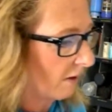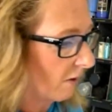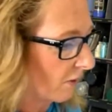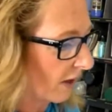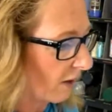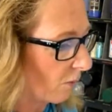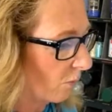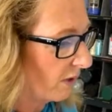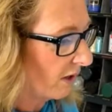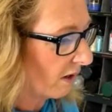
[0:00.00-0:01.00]
okay,
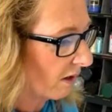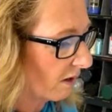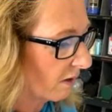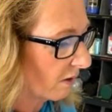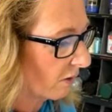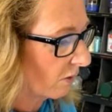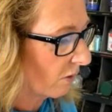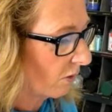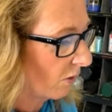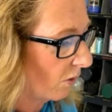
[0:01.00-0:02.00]
while
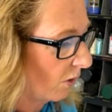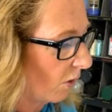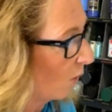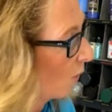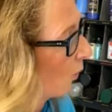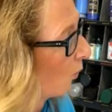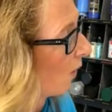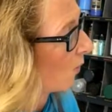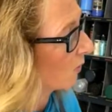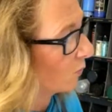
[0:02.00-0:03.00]

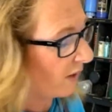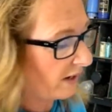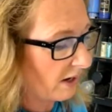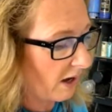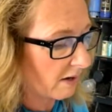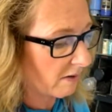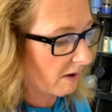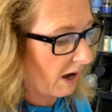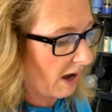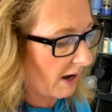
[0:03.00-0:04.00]
we're waiting on our
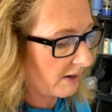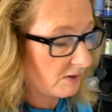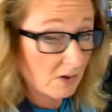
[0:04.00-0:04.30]
eye,